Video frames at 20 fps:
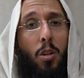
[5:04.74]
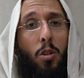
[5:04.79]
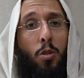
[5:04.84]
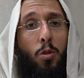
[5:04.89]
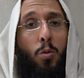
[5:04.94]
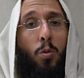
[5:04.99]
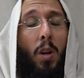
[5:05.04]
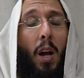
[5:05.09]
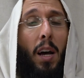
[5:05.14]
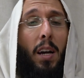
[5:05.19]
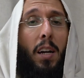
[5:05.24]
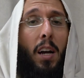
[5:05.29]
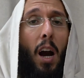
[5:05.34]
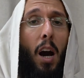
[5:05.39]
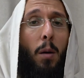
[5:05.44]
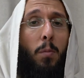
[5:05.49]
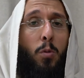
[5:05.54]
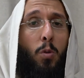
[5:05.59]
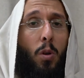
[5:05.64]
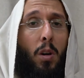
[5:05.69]
should I
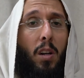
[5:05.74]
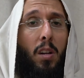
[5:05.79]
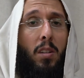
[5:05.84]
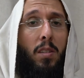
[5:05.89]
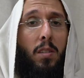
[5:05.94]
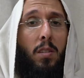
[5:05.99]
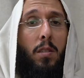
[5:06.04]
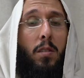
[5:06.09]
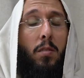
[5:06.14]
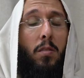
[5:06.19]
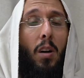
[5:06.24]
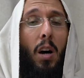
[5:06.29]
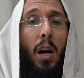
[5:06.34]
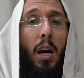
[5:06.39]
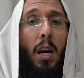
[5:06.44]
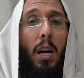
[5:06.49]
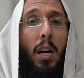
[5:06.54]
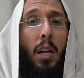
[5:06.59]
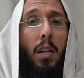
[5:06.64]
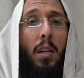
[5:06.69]
come to Eretz
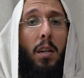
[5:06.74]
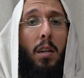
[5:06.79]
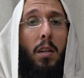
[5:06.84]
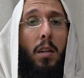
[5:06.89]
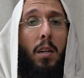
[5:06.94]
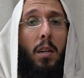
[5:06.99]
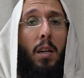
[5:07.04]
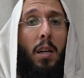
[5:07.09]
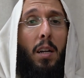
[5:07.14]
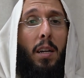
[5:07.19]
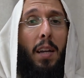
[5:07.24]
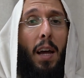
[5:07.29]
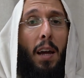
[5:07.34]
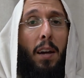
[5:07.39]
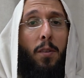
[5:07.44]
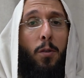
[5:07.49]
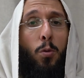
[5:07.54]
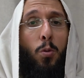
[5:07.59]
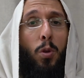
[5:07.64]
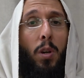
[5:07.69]
Israel
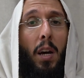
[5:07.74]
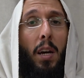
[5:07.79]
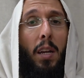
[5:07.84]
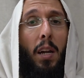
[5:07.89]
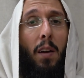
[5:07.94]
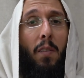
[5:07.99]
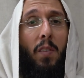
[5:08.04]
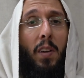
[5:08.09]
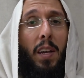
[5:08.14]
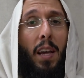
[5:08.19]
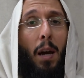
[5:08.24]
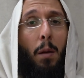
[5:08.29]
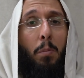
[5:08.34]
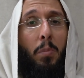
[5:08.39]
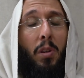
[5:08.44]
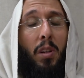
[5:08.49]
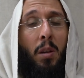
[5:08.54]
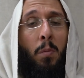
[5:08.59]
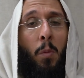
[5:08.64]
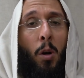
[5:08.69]
that together we can
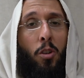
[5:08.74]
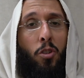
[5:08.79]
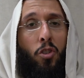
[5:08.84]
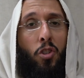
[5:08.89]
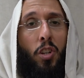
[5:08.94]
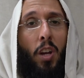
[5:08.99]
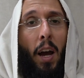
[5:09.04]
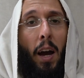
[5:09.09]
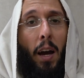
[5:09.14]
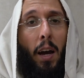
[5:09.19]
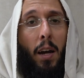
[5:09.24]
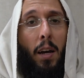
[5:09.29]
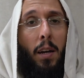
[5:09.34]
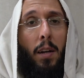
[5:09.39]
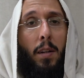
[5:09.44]
bring Mashiach?